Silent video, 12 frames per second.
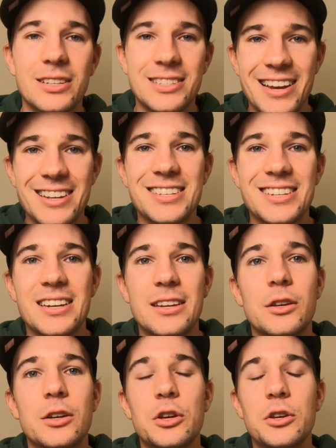intensity
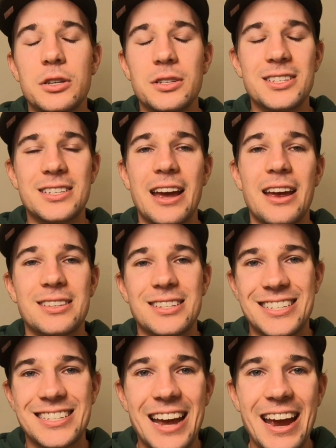that you can
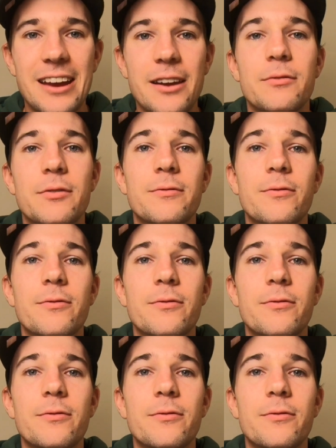sustain for